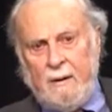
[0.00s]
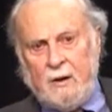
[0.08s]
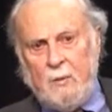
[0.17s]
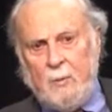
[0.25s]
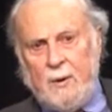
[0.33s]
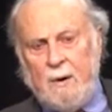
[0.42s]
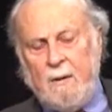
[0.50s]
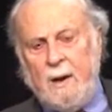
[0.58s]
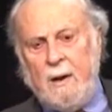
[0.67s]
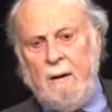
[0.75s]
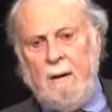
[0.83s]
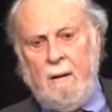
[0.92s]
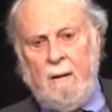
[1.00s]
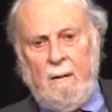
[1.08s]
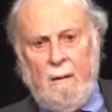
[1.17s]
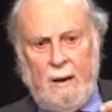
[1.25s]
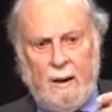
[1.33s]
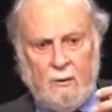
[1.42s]
comparing
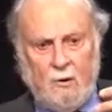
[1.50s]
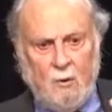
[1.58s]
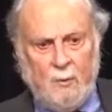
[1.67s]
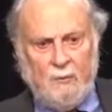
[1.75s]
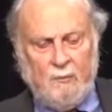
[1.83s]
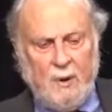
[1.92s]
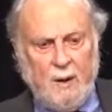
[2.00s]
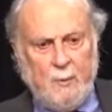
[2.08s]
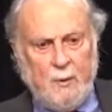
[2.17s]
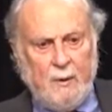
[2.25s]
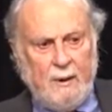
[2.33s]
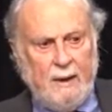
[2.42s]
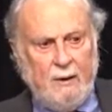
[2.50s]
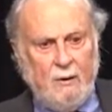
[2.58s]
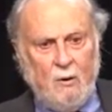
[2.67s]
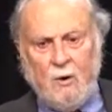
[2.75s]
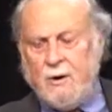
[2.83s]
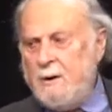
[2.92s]
a group of people in an
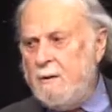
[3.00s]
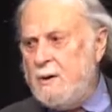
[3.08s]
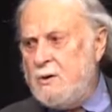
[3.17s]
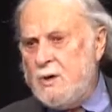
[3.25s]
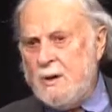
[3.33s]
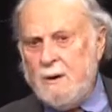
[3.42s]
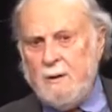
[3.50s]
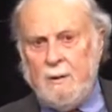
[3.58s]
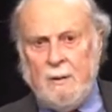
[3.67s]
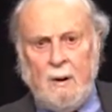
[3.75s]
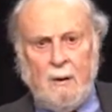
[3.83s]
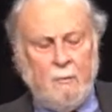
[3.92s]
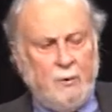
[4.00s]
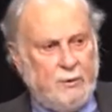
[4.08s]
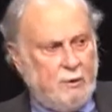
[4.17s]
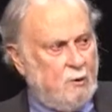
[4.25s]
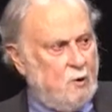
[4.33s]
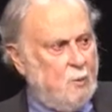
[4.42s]
ordinary jail with a
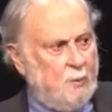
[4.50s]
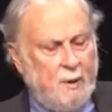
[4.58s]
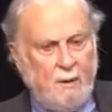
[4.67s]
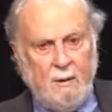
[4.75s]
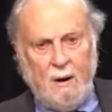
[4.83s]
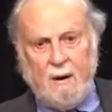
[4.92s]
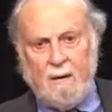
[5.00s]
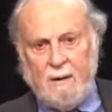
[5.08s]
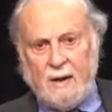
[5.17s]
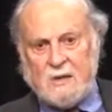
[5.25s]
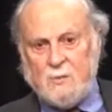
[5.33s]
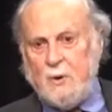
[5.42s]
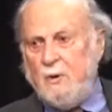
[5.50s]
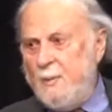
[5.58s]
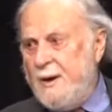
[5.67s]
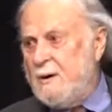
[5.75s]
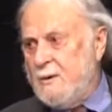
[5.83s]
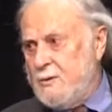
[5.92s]
group in our
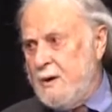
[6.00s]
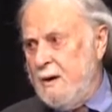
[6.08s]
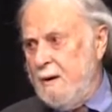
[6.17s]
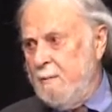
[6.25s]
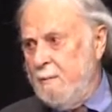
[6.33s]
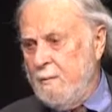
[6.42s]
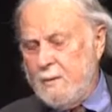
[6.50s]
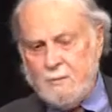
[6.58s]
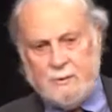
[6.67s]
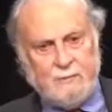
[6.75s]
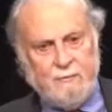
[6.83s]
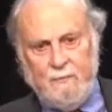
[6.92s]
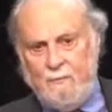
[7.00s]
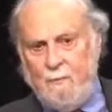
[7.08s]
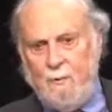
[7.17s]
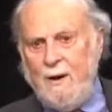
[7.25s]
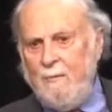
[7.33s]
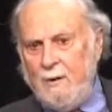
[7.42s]
experimental jail, which was
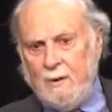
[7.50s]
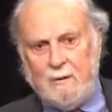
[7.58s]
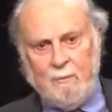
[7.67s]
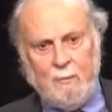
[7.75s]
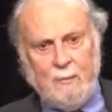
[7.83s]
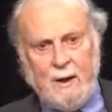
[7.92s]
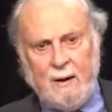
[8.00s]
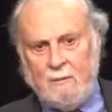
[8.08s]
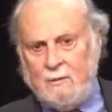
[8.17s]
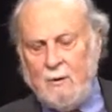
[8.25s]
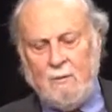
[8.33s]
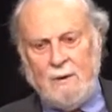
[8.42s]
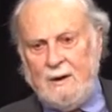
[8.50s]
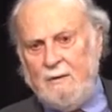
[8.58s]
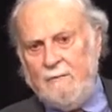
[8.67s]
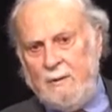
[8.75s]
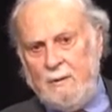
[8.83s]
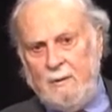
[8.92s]
run by totally
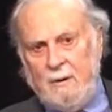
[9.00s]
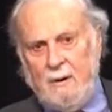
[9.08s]
different